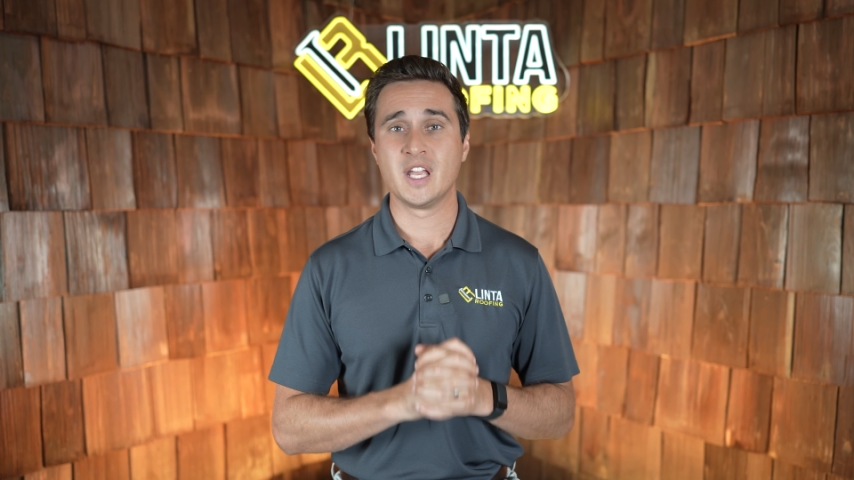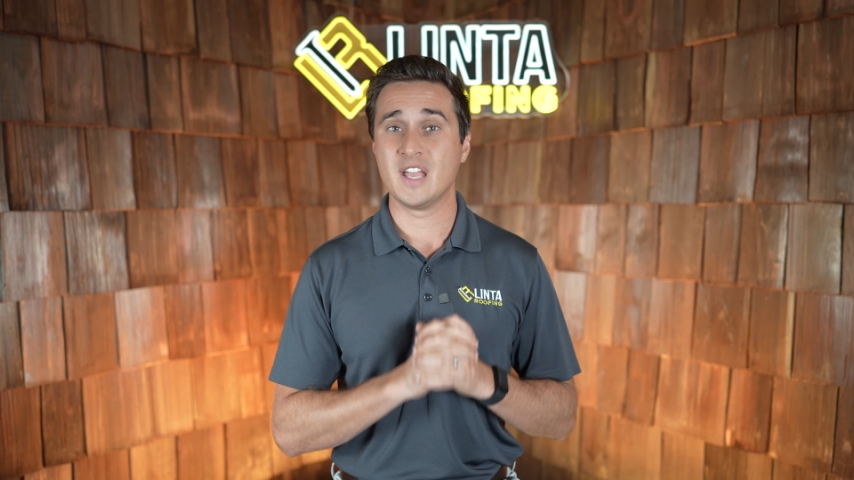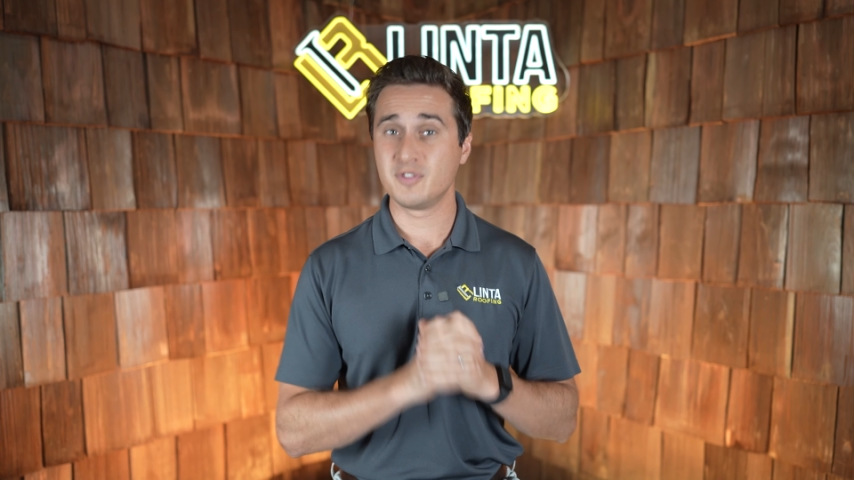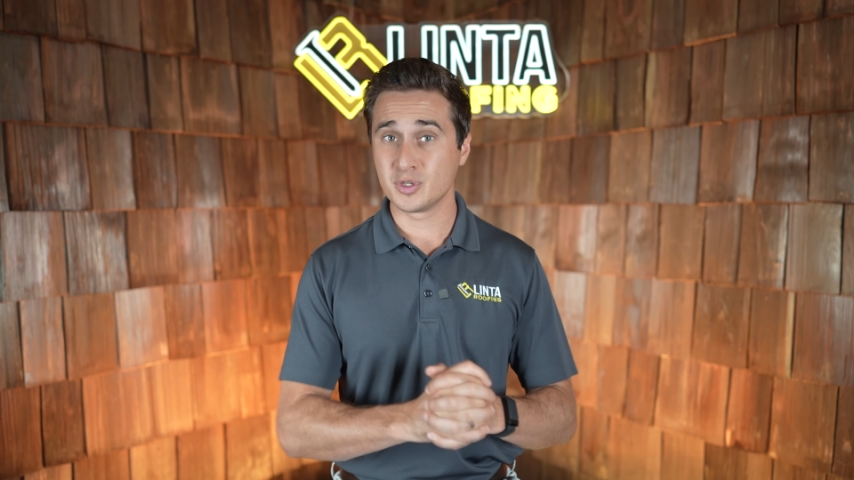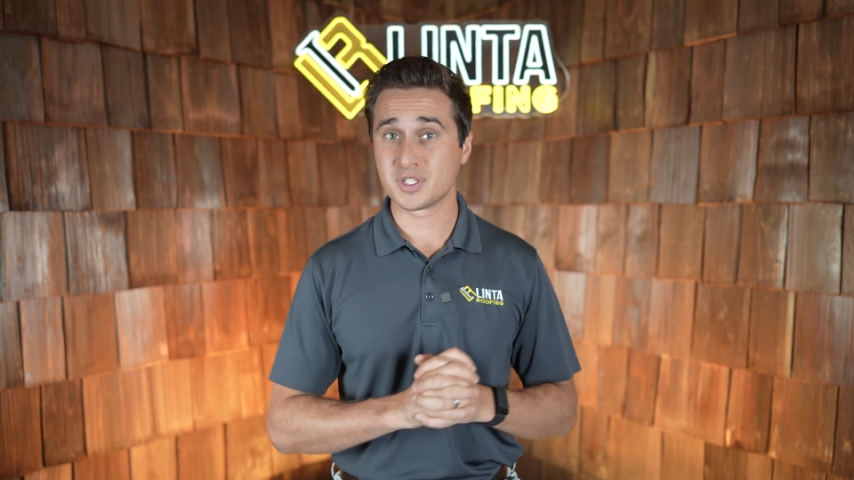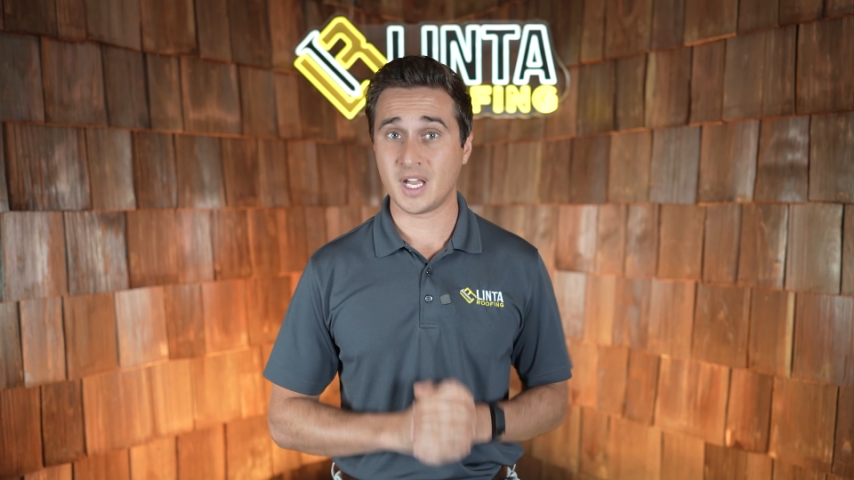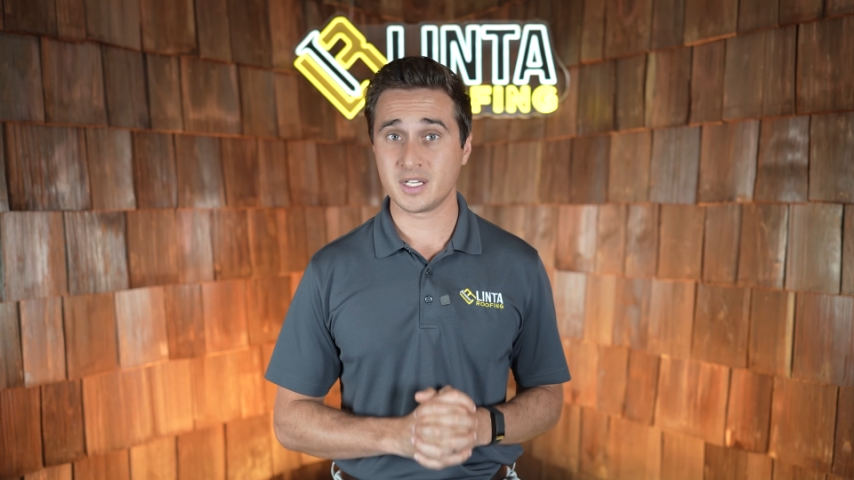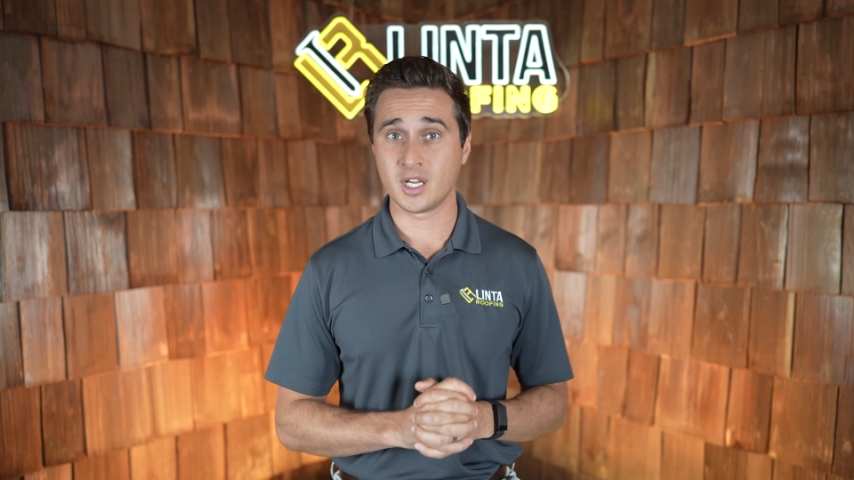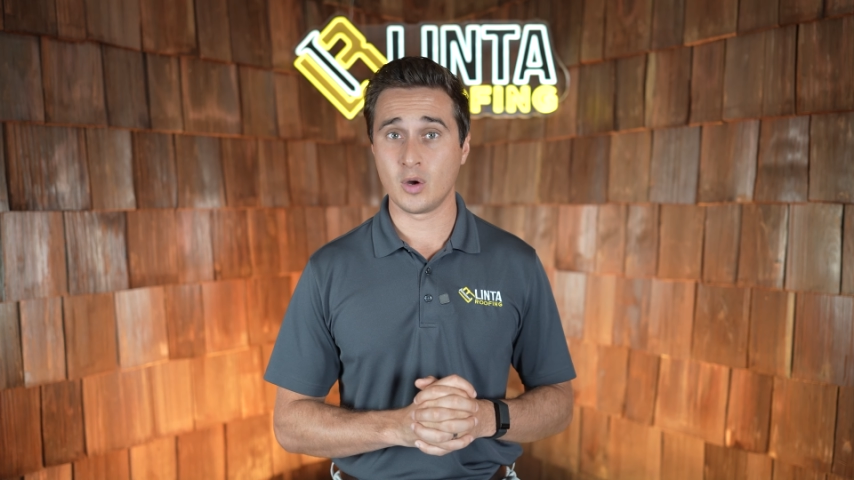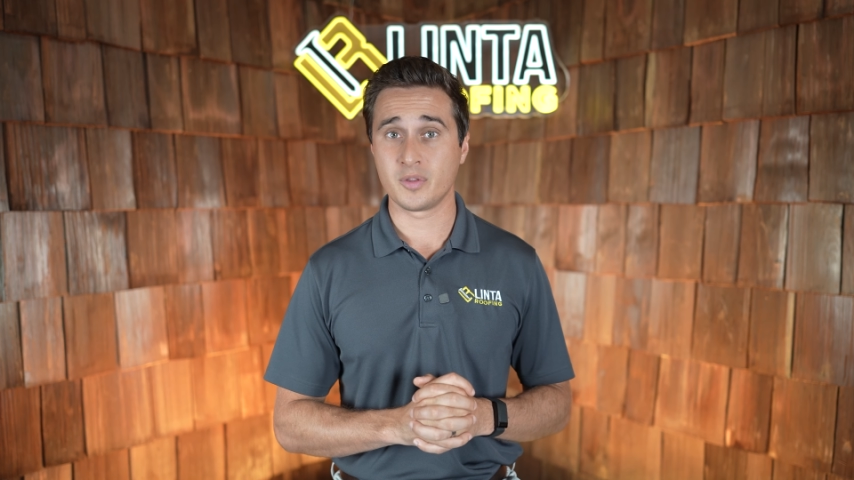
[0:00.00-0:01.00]
if you decide
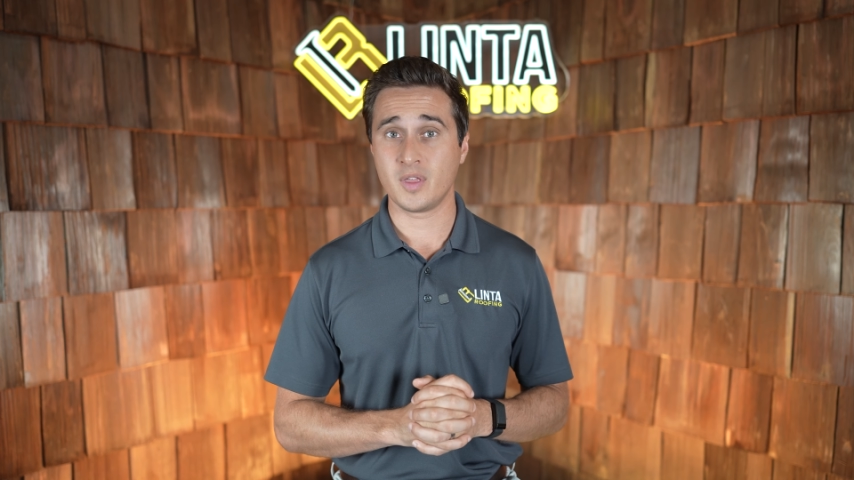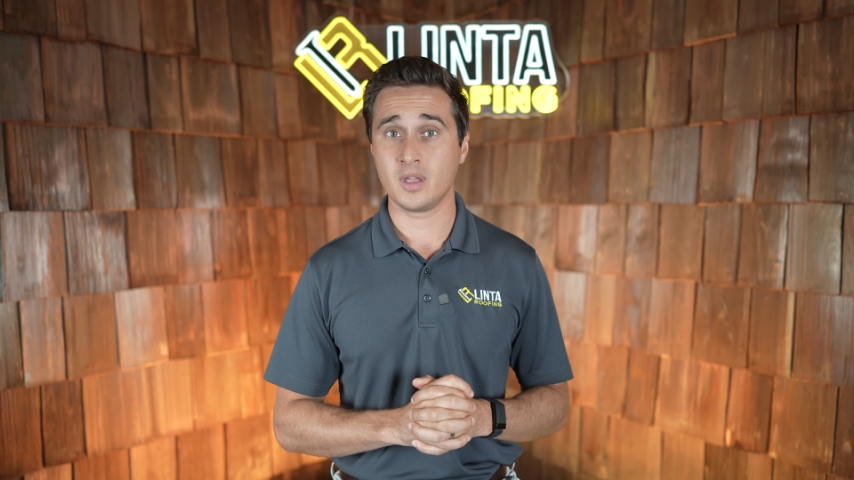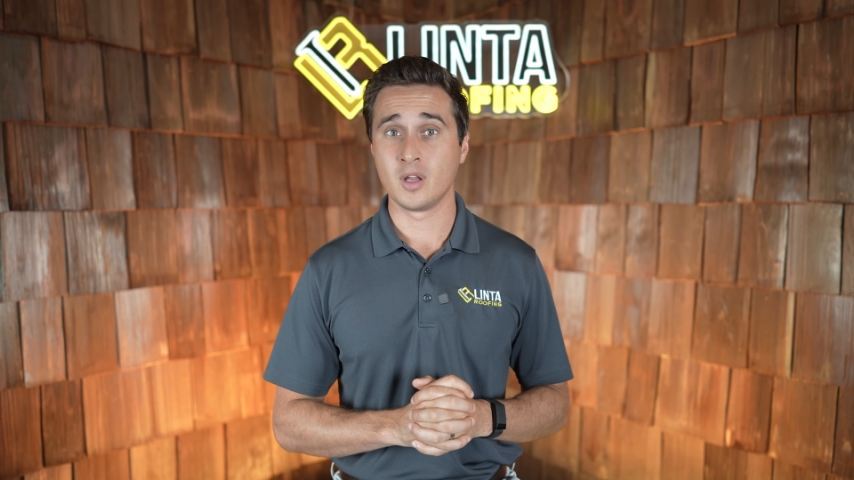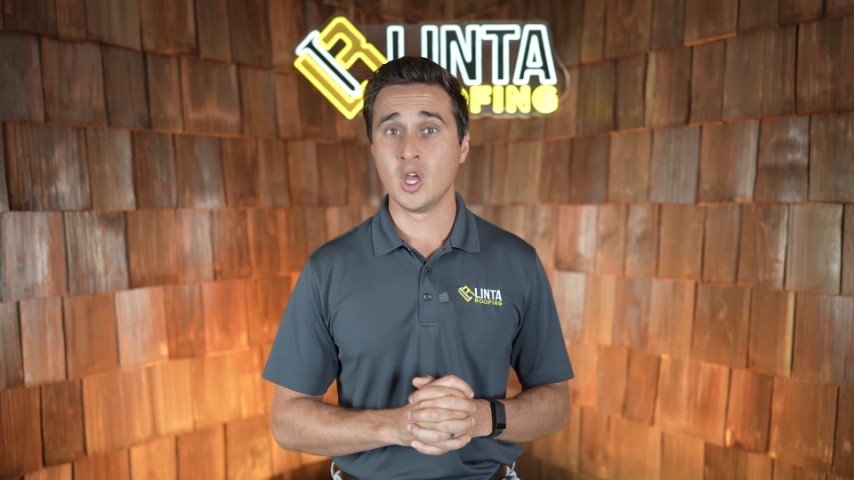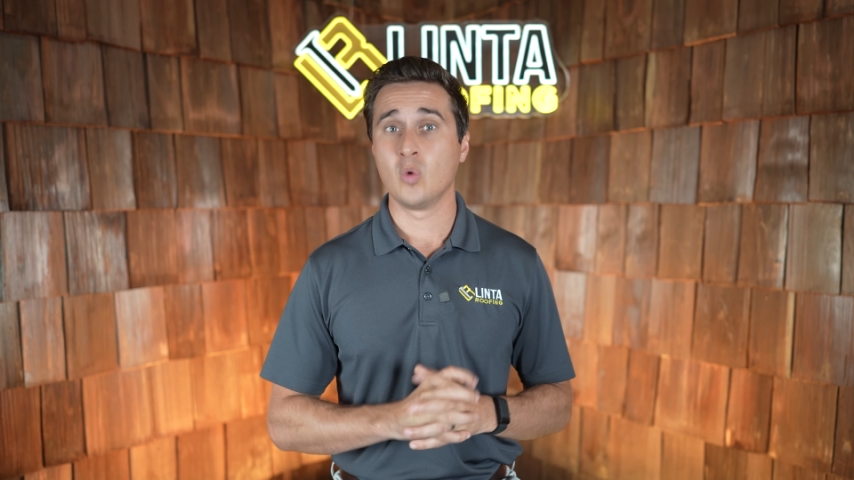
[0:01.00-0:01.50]
to go with it,